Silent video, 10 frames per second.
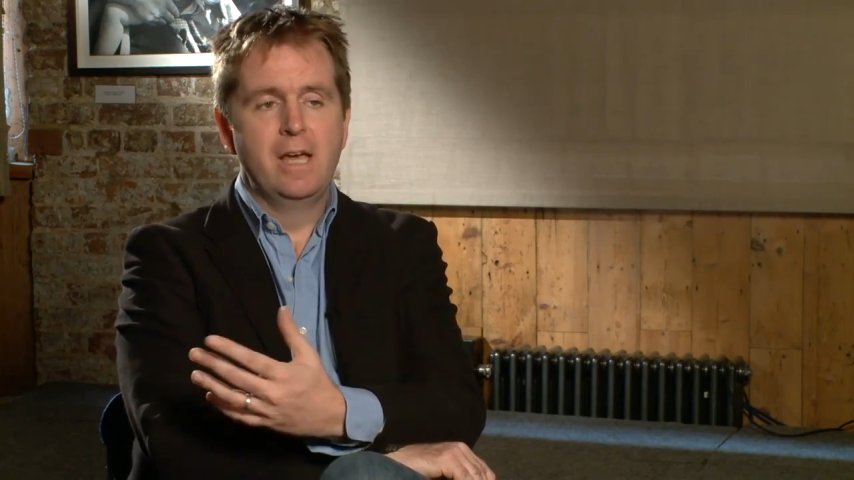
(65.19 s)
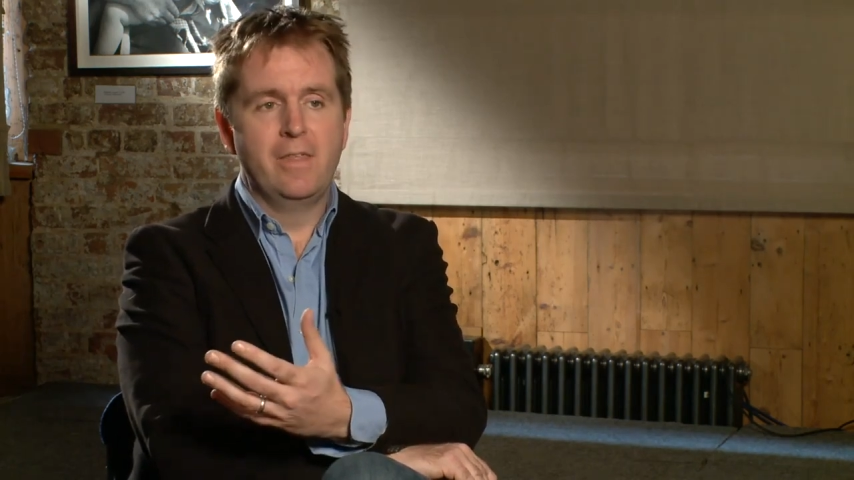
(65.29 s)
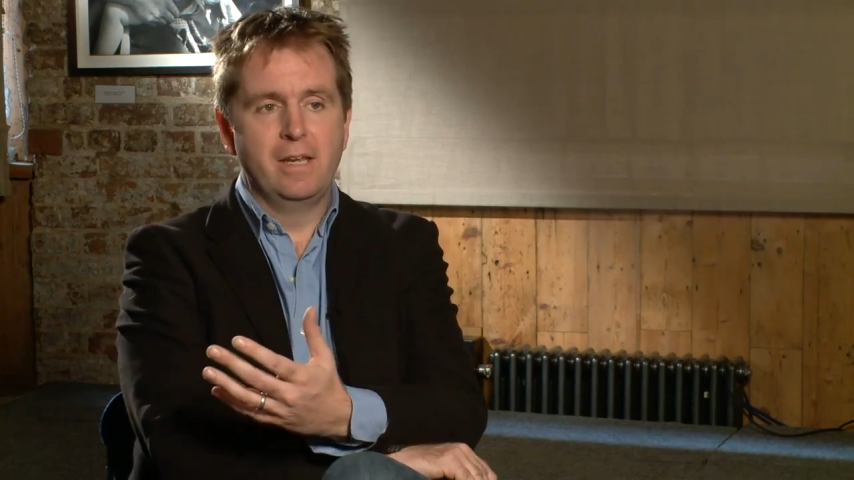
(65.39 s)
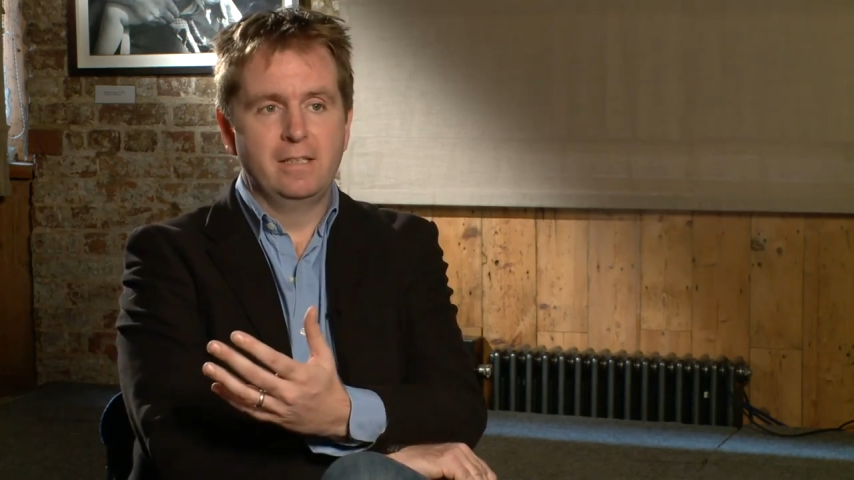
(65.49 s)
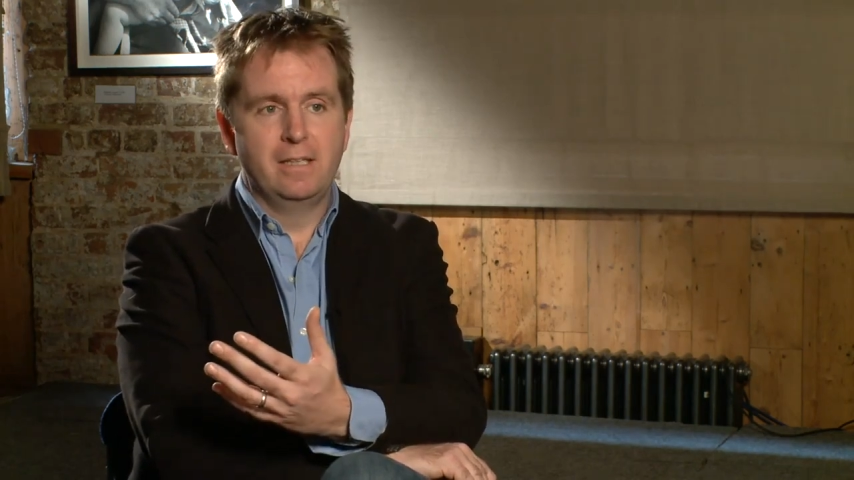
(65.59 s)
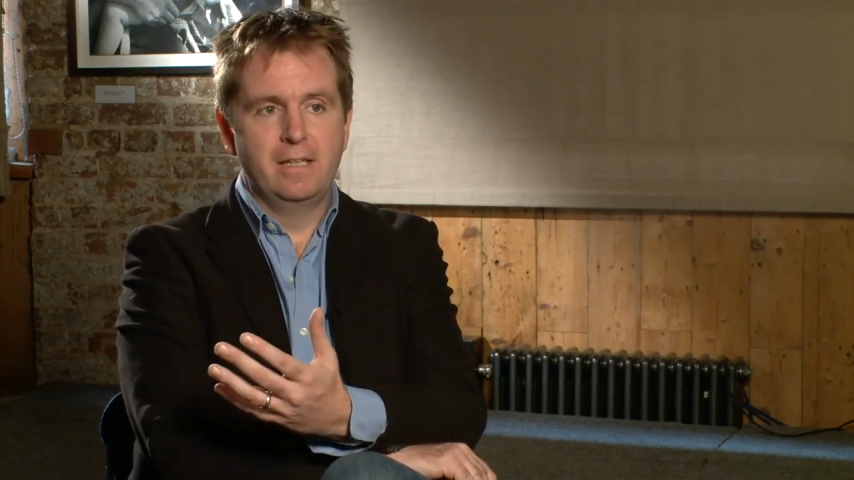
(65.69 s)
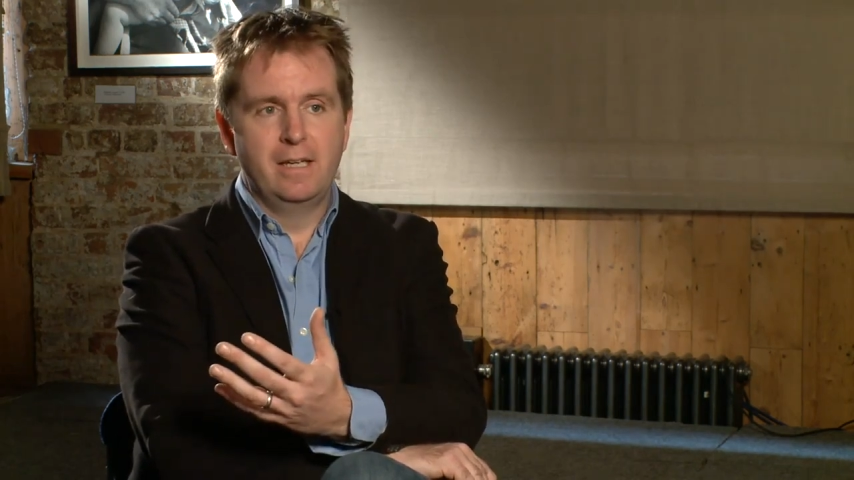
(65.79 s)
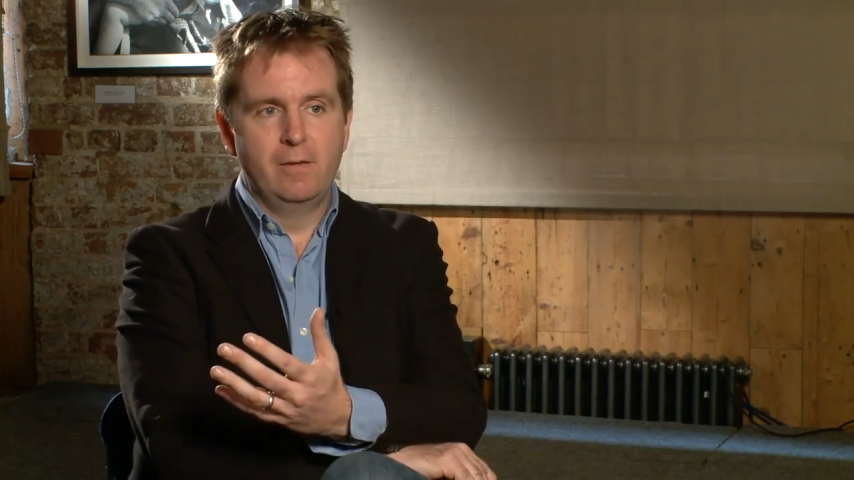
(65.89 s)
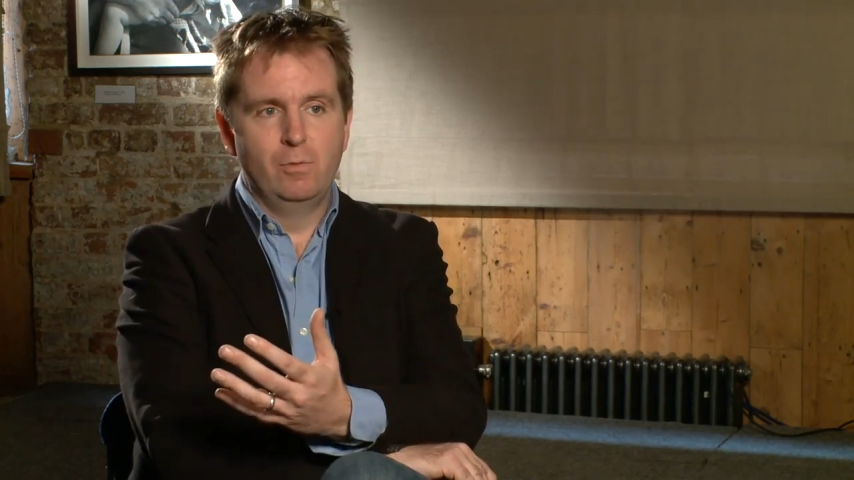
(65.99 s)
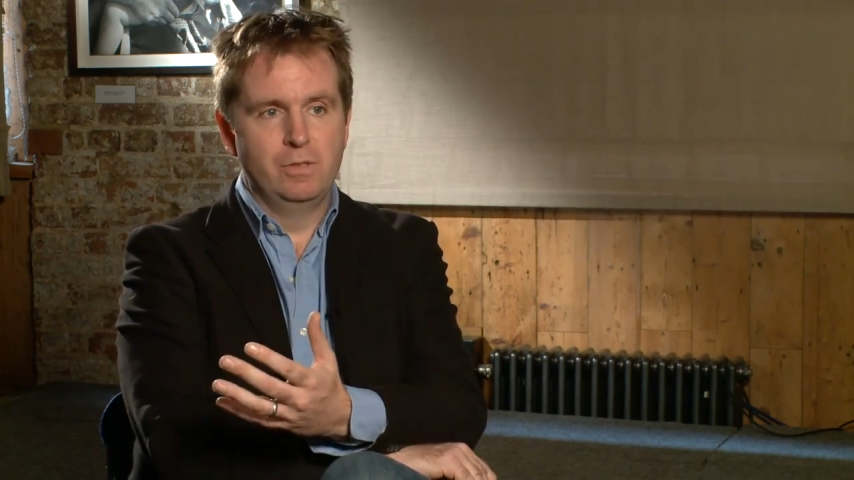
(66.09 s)
that
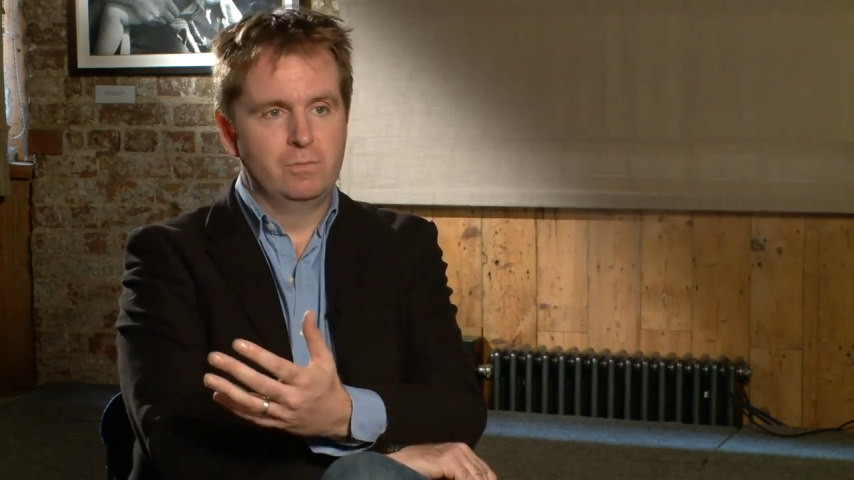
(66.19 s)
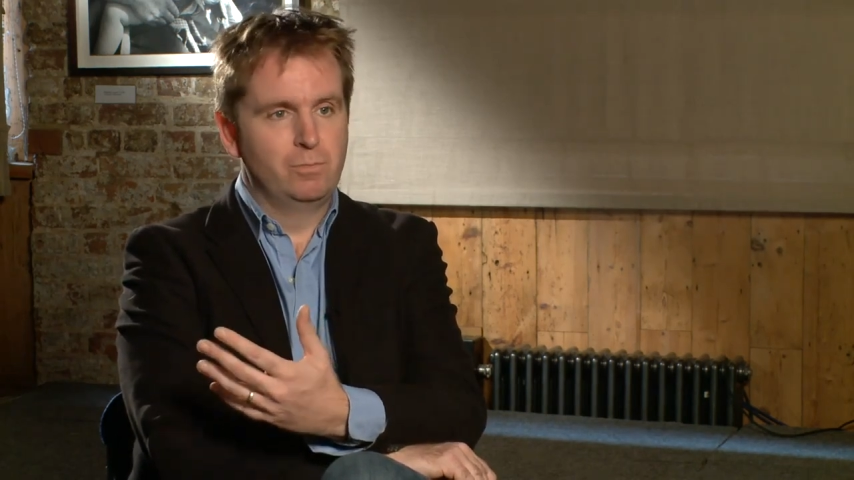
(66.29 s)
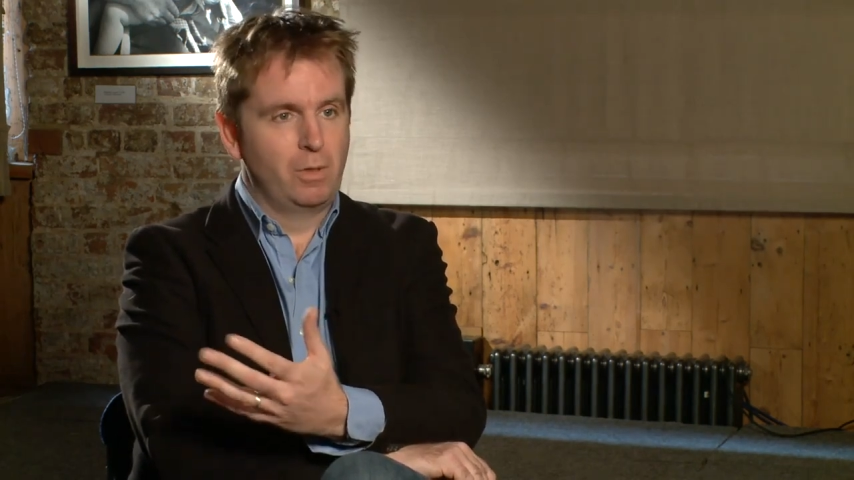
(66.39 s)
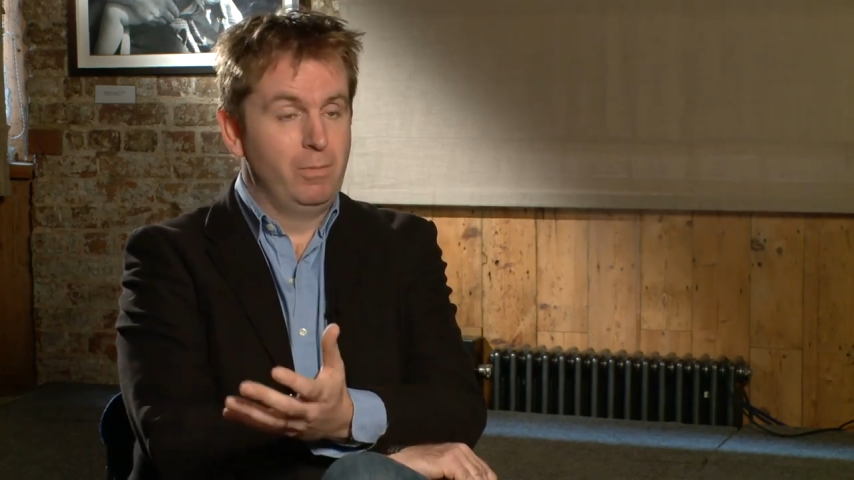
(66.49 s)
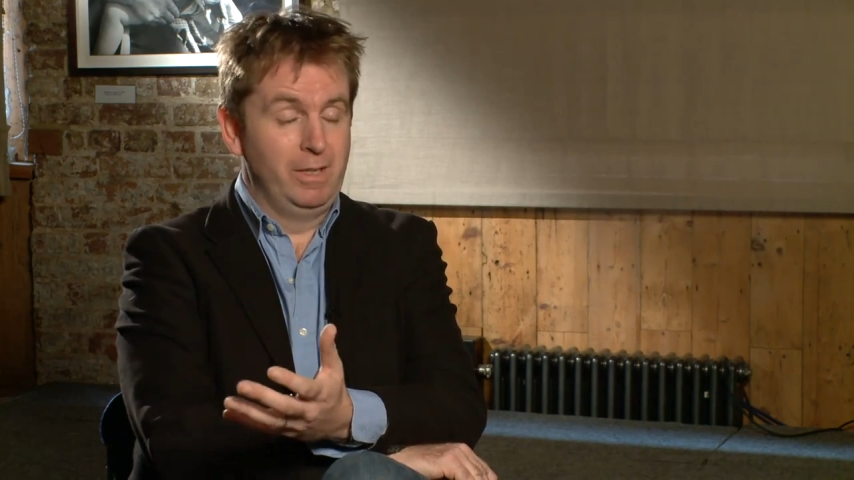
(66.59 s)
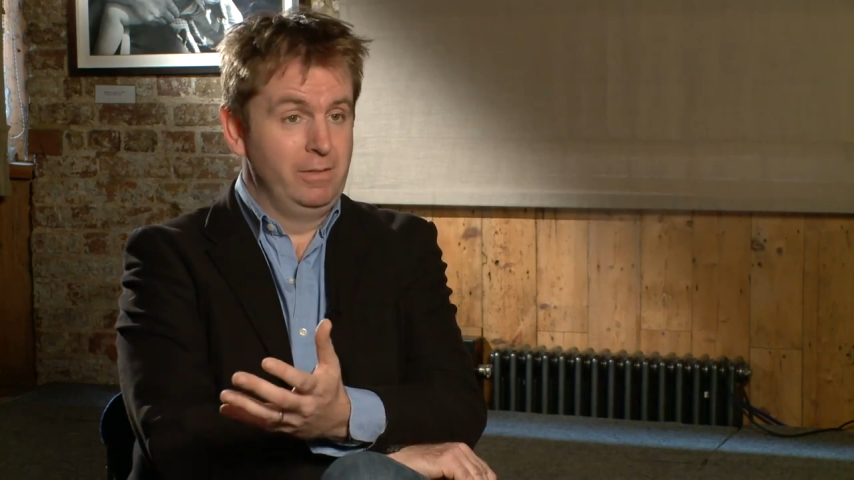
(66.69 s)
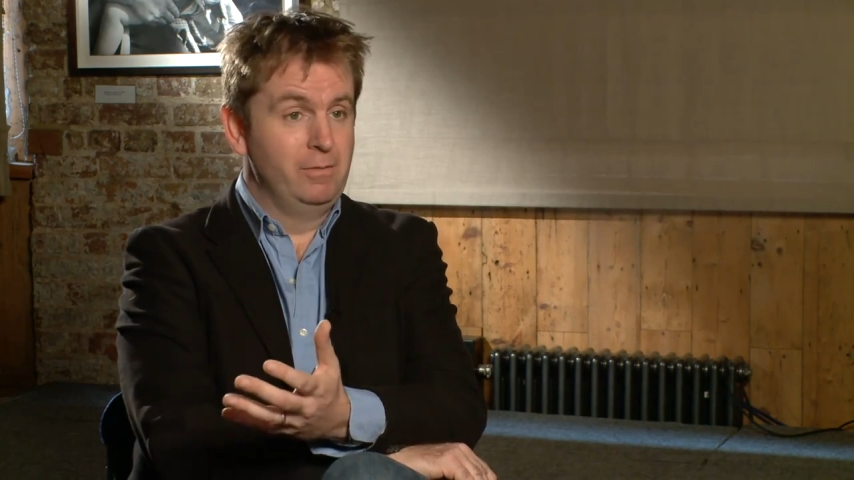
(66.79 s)
it was probably